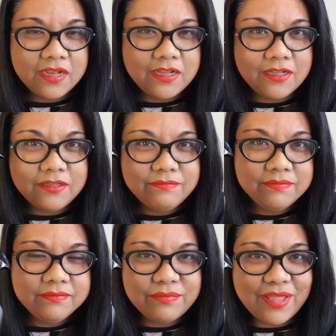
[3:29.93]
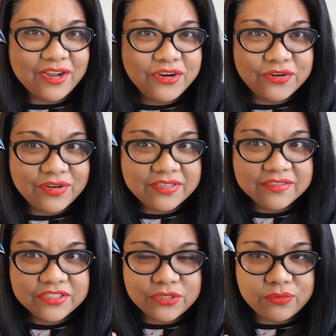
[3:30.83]

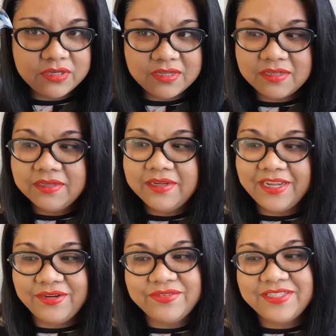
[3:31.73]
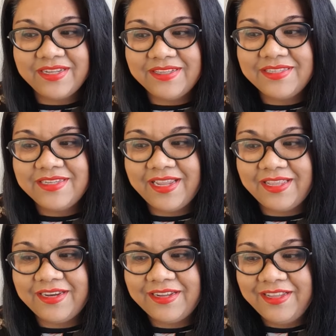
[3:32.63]
blackcurrant soda kind of scent,
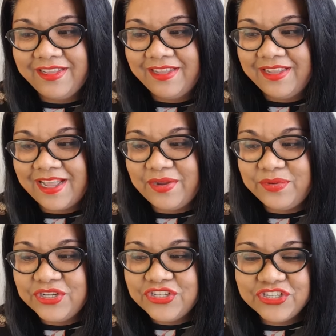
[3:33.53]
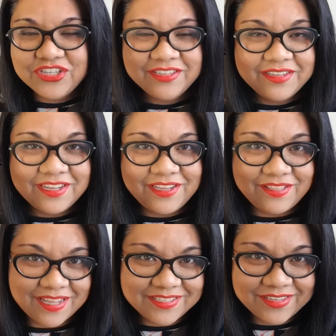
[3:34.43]
and I wish
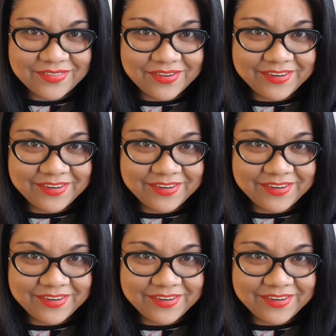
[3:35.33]
it lasted